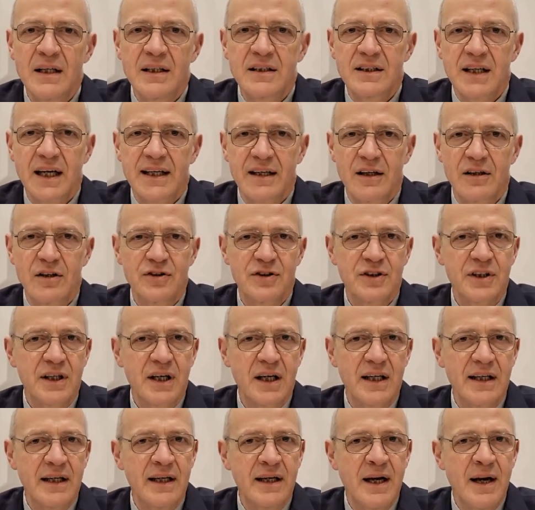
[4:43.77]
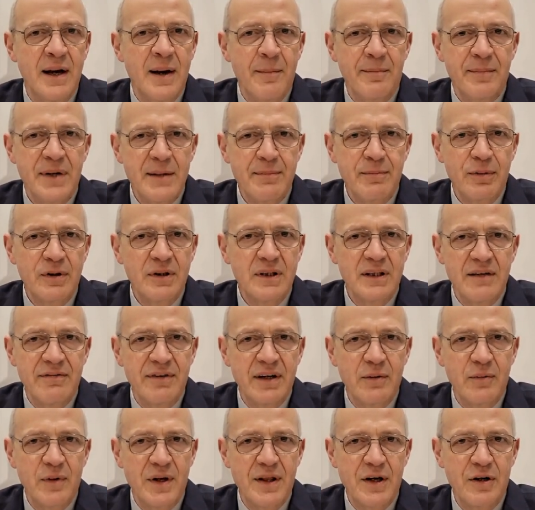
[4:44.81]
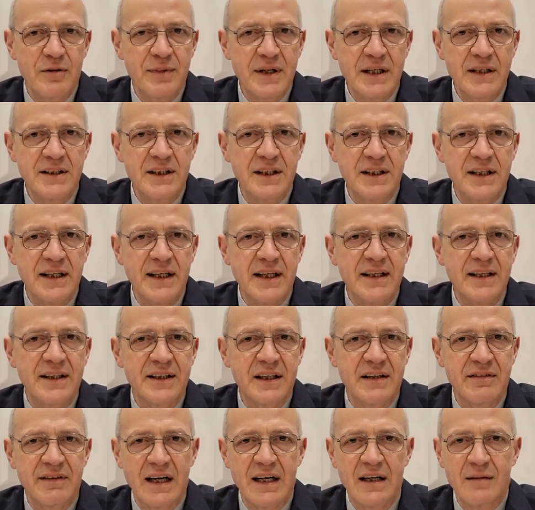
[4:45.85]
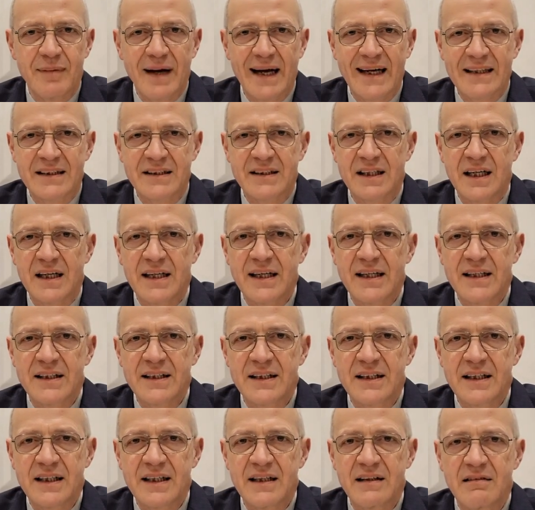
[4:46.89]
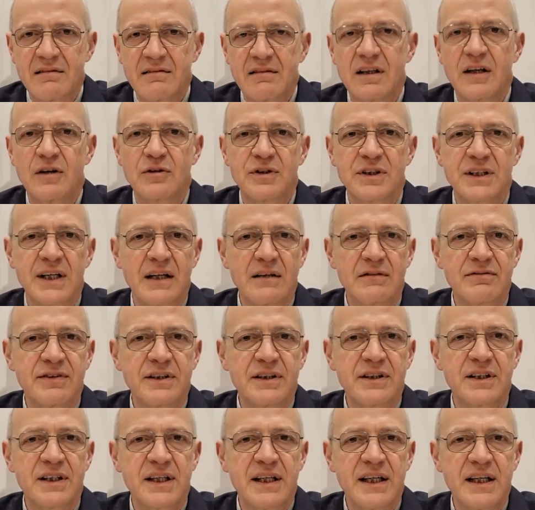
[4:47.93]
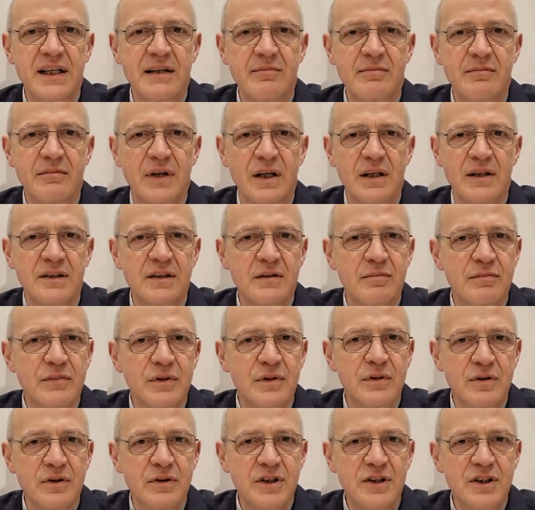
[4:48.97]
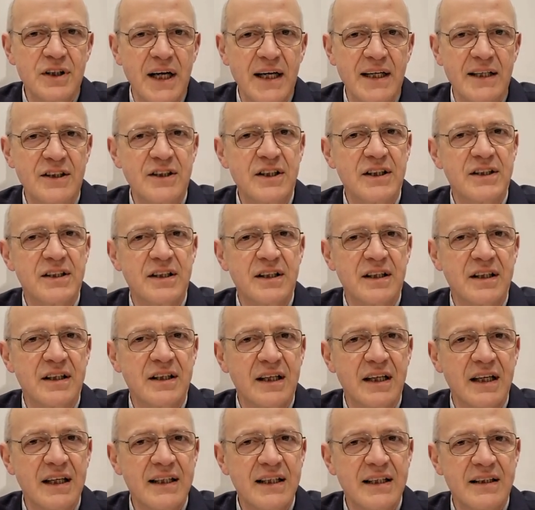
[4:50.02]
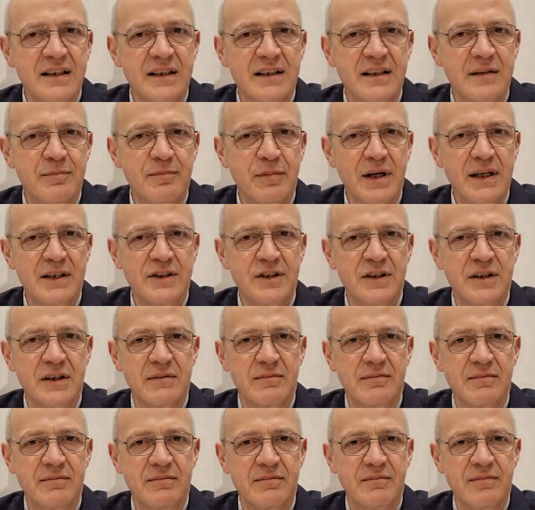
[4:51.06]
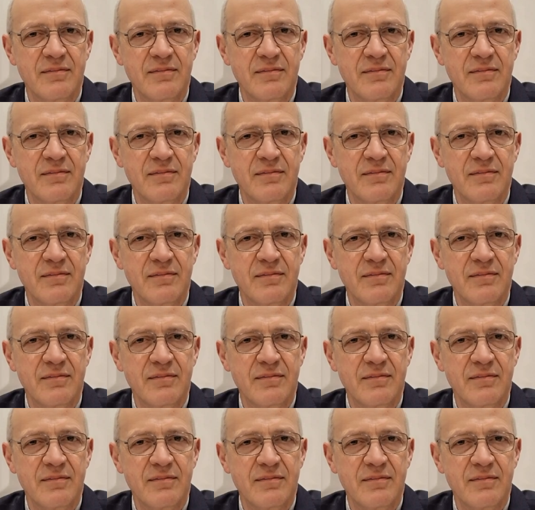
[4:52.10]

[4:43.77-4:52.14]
Psychologically, people living with obesity can develop anxiety, low self-esteem, and mood changes that can lead to depression.